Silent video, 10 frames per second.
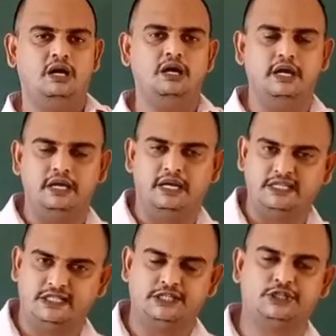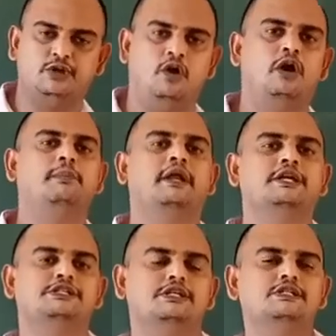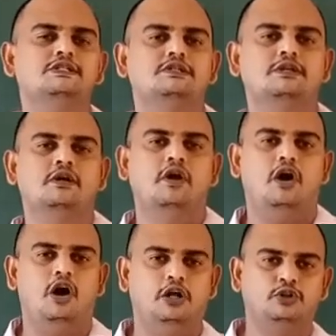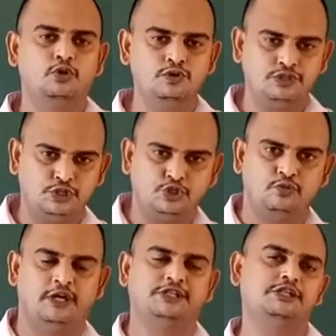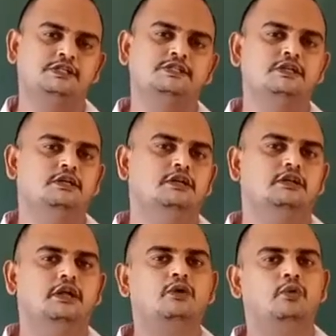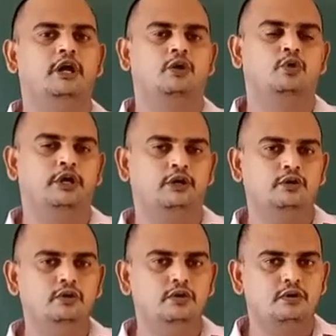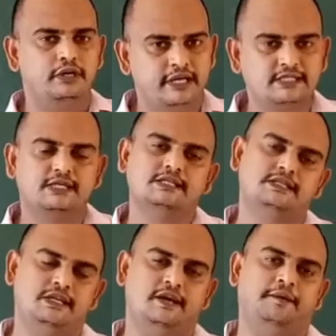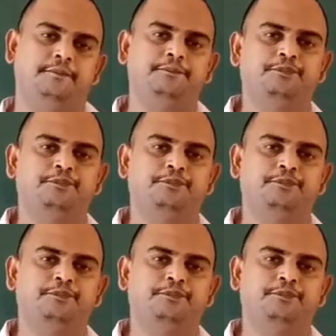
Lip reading: and intersection operations on those situations that we are going to discuss here.